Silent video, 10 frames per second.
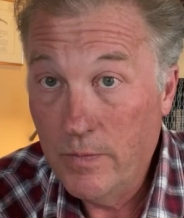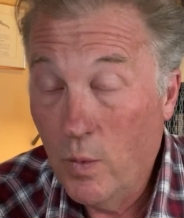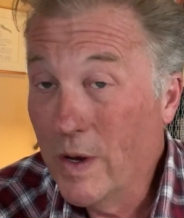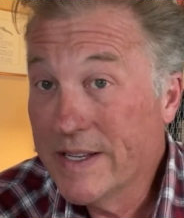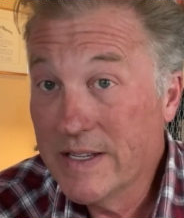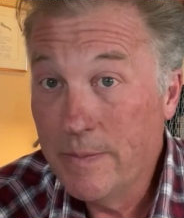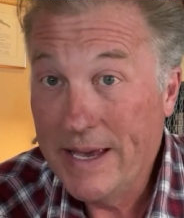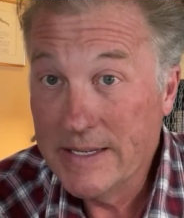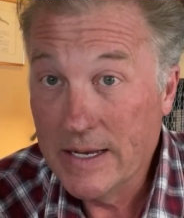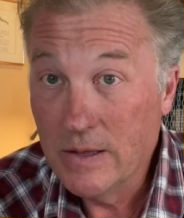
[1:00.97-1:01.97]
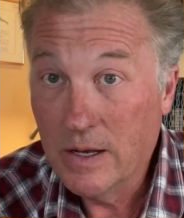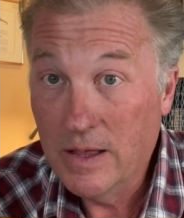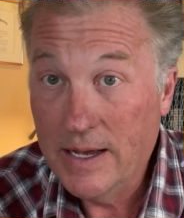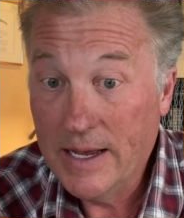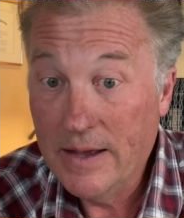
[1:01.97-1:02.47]
What does amazing look
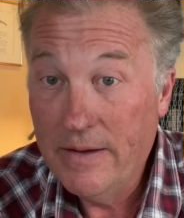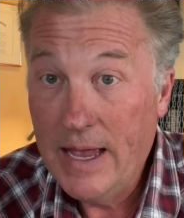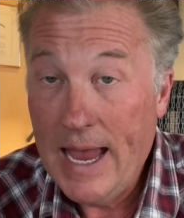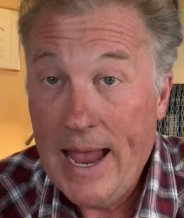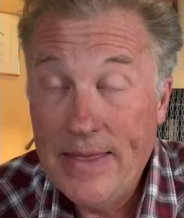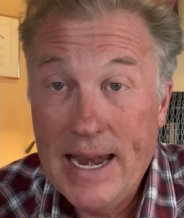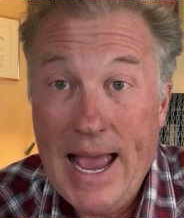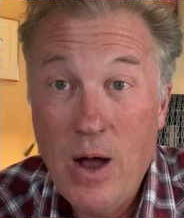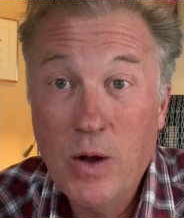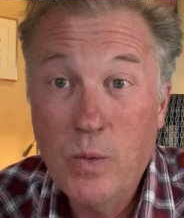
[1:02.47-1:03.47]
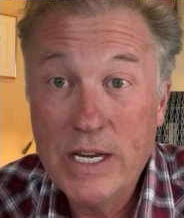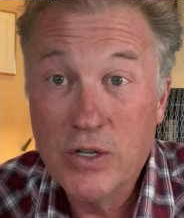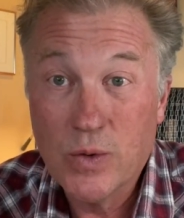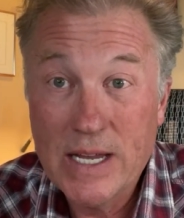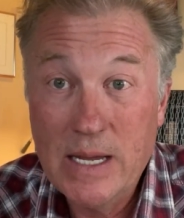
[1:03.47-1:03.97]
like? And then how can we
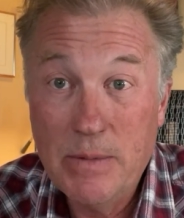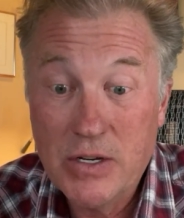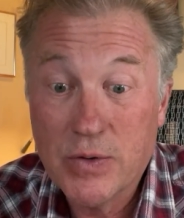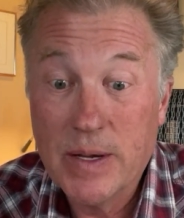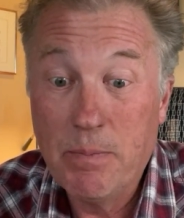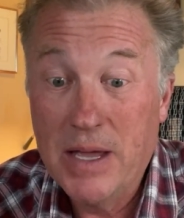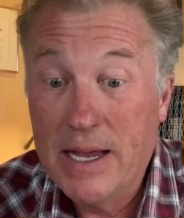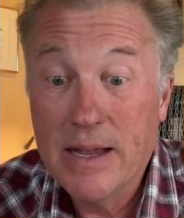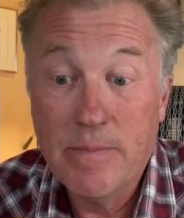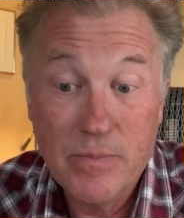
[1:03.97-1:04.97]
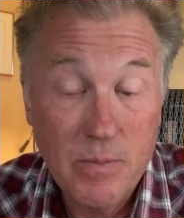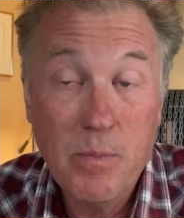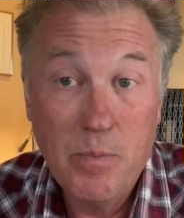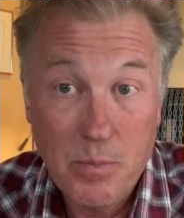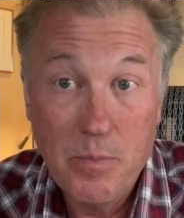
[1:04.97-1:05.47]
dream and dream big?
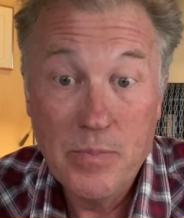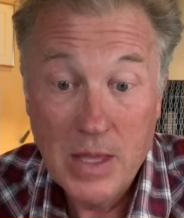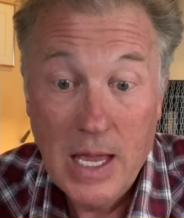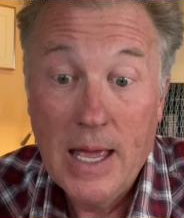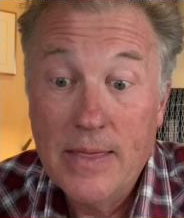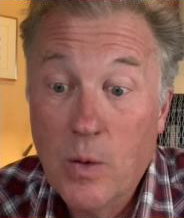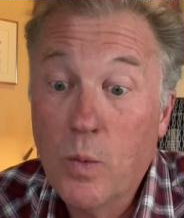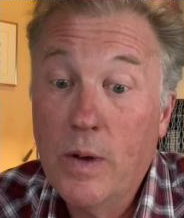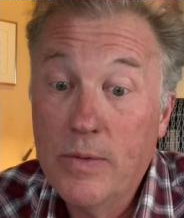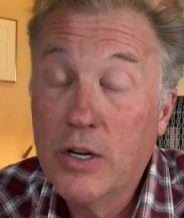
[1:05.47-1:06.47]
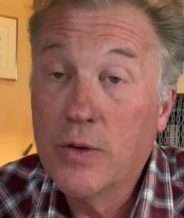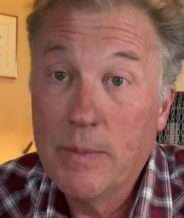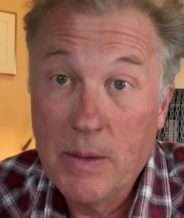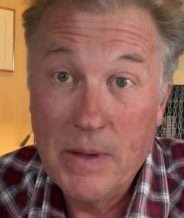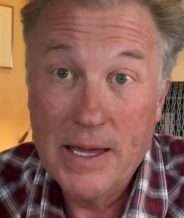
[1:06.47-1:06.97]
Then the
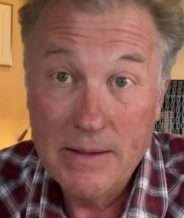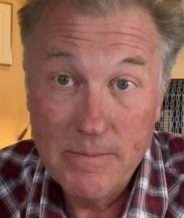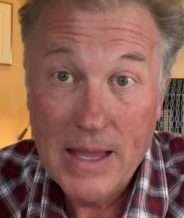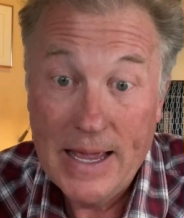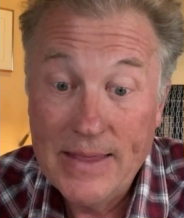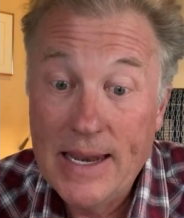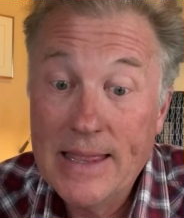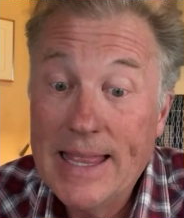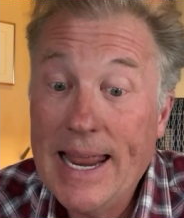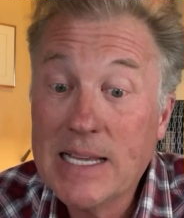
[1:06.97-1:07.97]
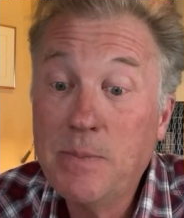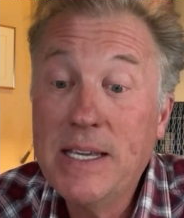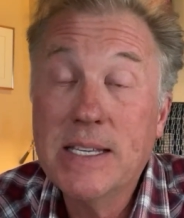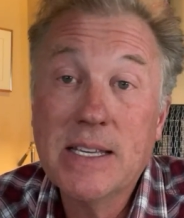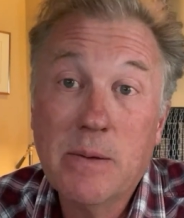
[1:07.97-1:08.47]
dreaming big. And then the next
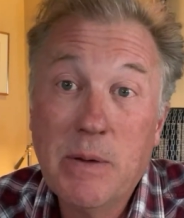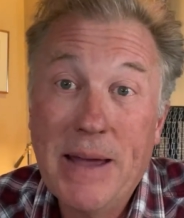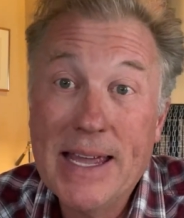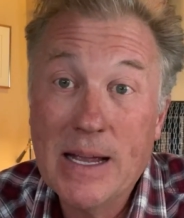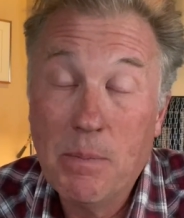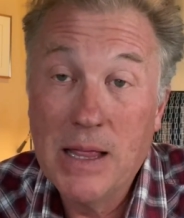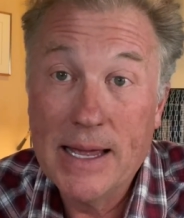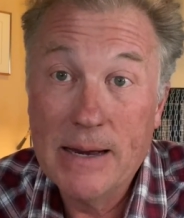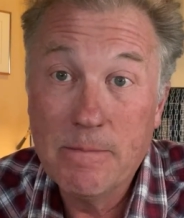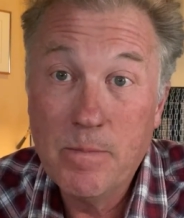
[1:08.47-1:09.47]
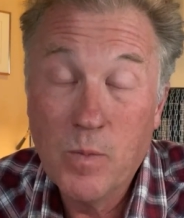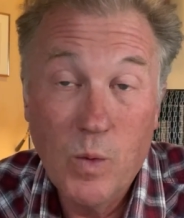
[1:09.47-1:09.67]
piece is going to be making a plan.